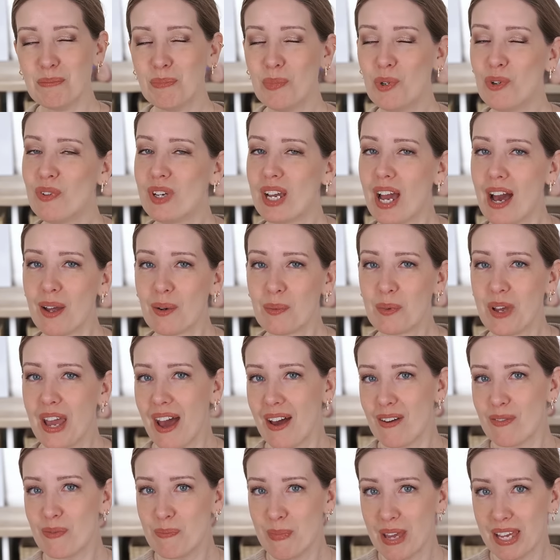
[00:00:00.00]
Moving on, we
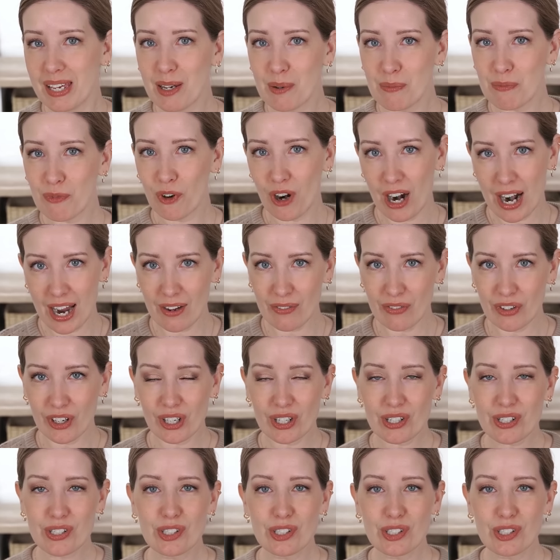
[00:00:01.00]
have Make Up For Ever.